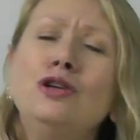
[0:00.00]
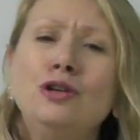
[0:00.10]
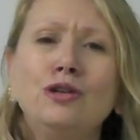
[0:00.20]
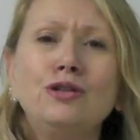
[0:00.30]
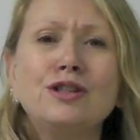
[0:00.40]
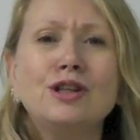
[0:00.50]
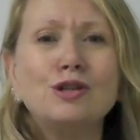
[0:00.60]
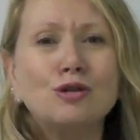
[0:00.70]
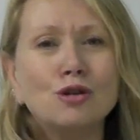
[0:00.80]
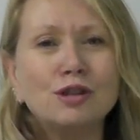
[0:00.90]
use the
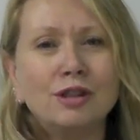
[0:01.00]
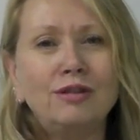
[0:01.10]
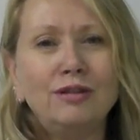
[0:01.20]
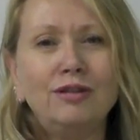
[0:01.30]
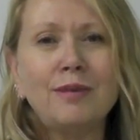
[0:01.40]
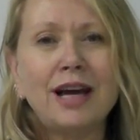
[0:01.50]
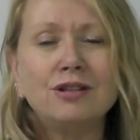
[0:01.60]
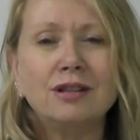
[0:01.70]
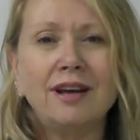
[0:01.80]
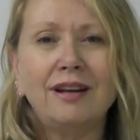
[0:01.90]
sources of
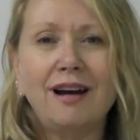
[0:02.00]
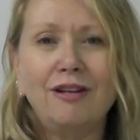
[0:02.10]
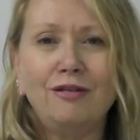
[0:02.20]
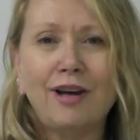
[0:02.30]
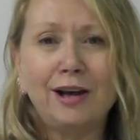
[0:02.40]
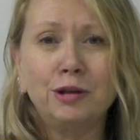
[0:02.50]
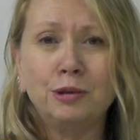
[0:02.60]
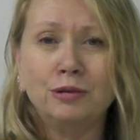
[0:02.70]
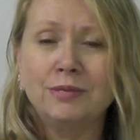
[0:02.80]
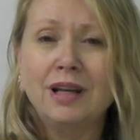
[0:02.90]
information that are
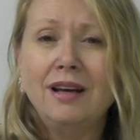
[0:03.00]
available.